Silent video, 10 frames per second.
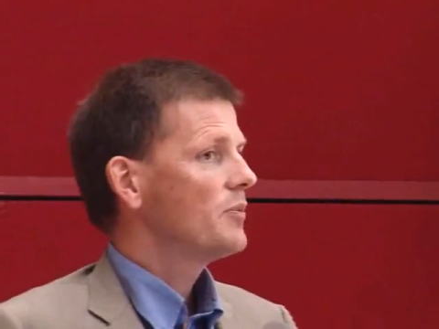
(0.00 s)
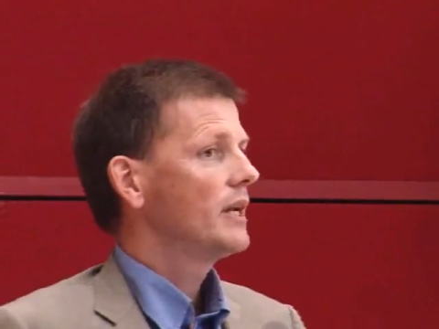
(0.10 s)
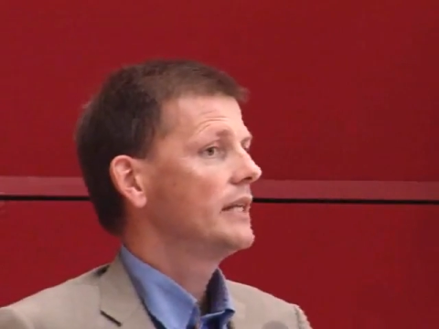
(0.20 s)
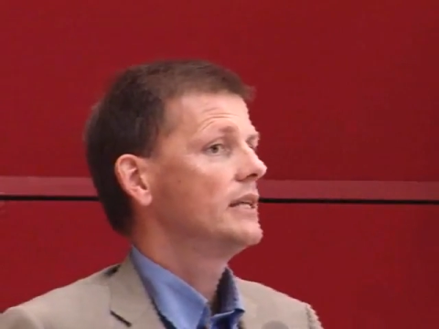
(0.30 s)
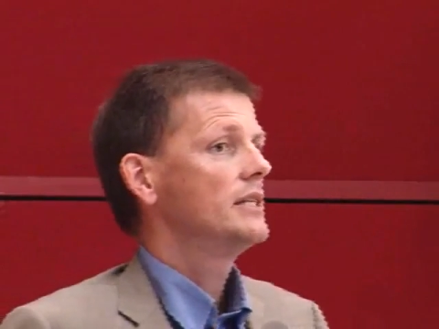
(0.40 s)
and
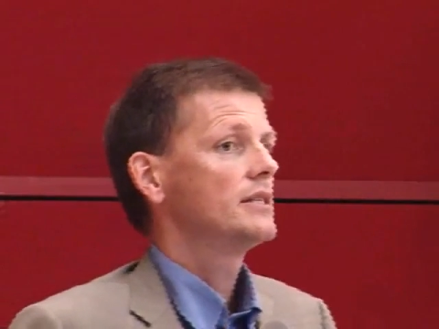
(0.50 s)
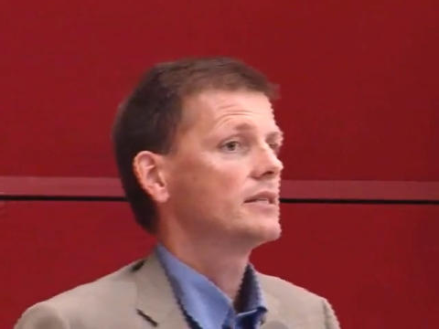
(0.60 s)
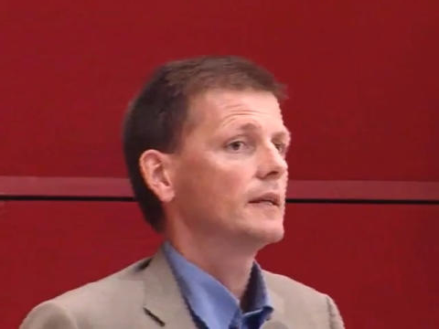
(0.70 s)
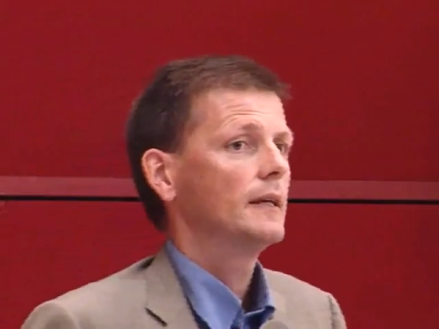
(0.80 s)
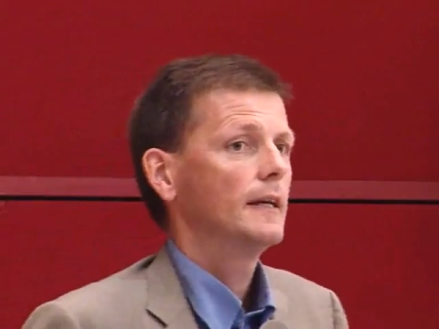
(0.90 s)

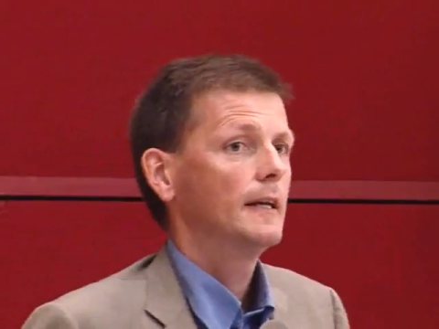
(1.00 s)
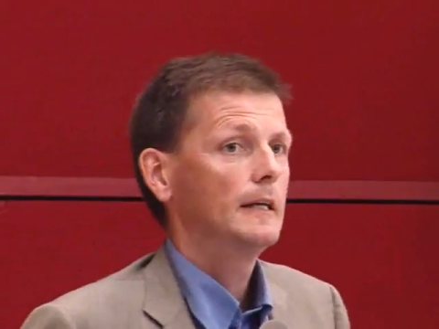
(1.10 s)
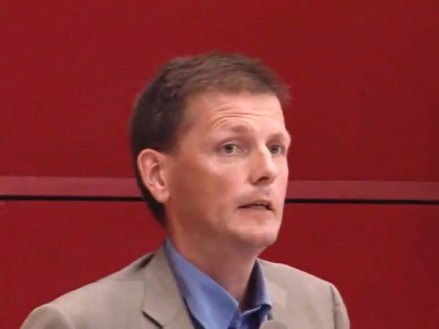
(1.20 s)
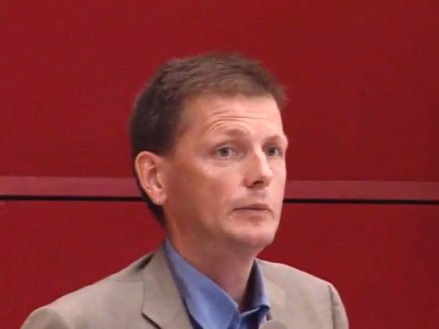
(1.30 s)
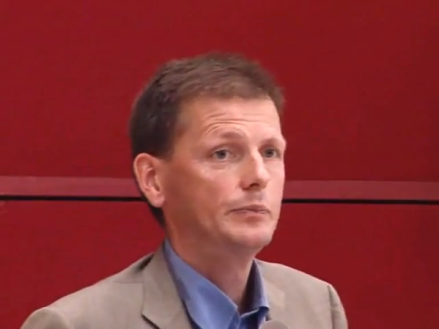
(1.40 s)
liabilities,
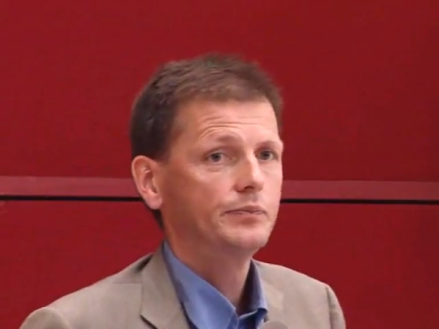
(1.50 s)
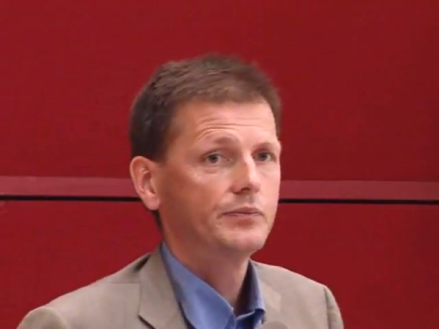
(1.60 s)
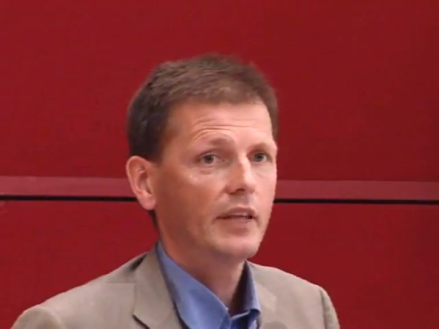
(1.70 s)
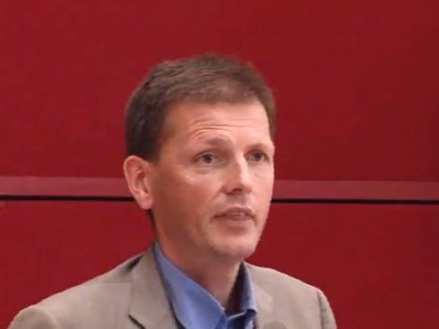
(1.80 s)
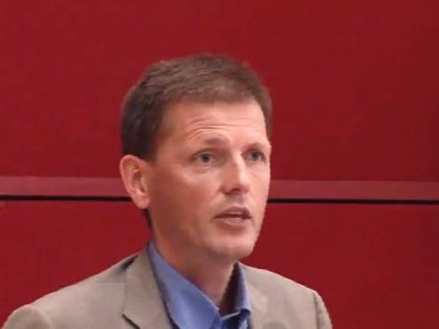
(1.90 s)

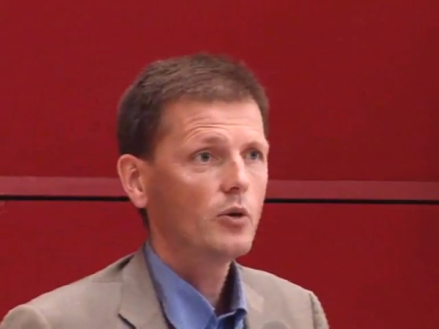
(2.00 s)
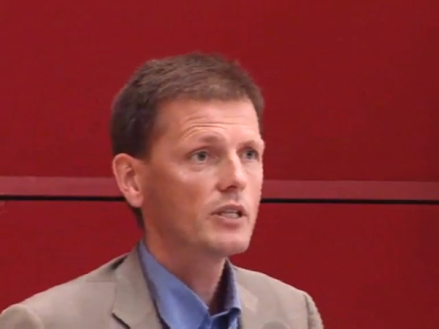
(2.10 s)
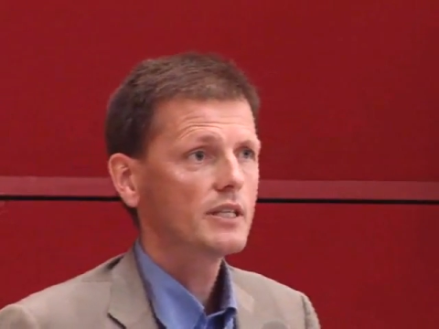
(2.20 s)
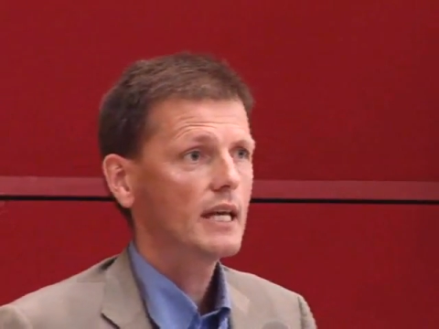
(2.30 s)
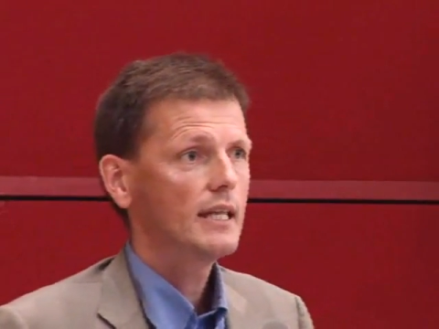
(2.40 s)
um, I think you
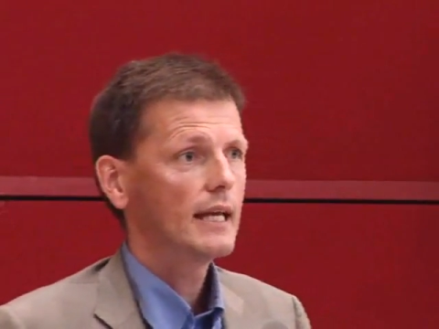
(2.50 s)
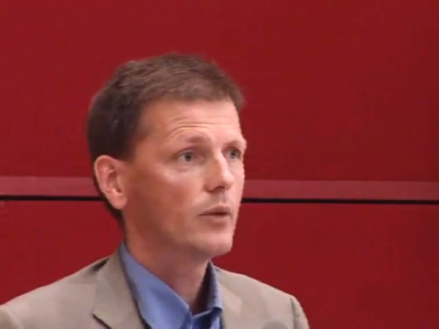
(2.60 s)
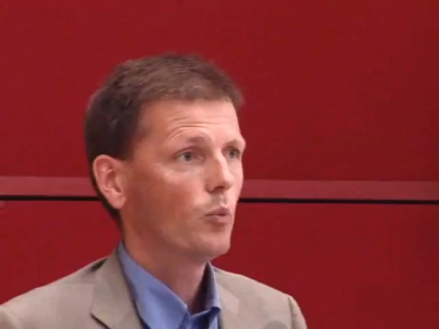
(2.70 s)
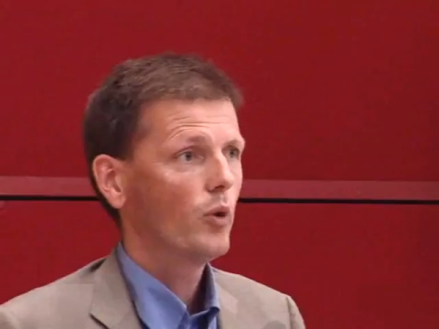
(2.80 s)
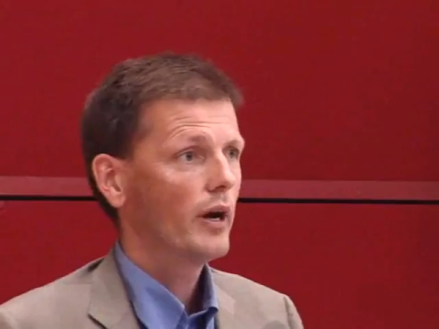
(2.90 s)
can say
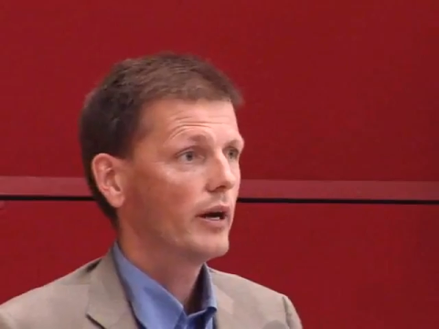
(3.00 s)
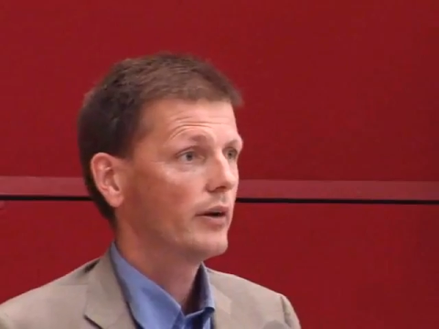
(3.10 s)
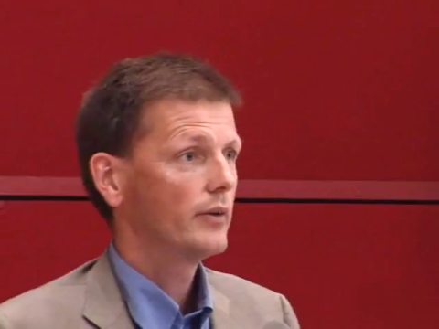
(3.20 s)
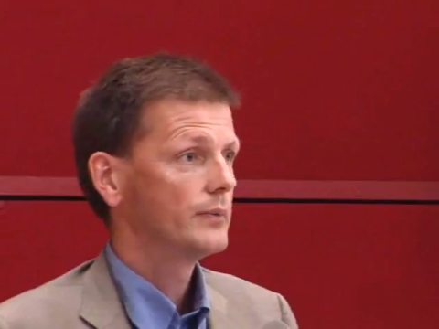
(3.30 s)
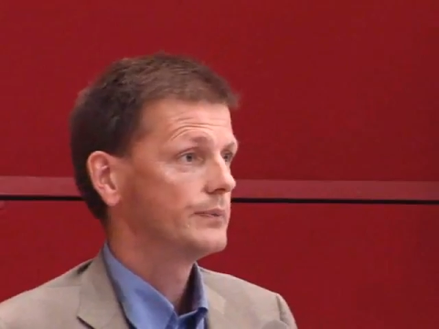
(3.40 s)
that
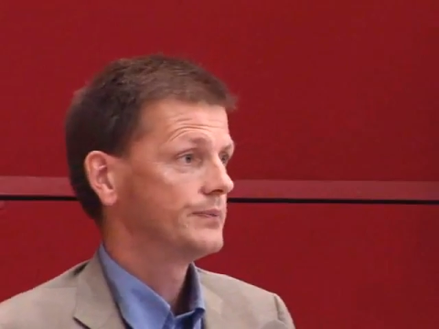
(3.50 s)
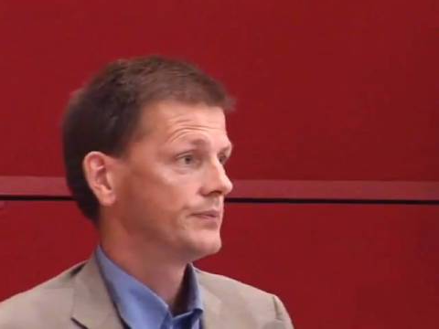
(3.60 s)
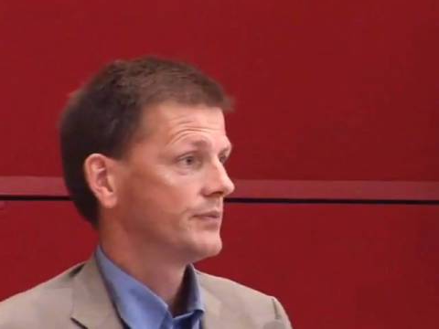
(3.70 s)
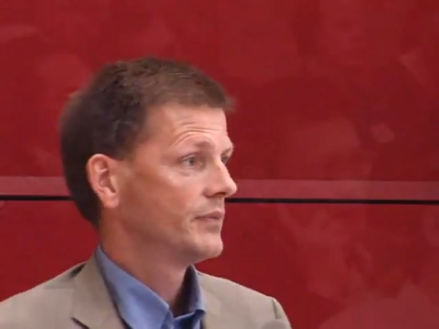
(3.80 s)
where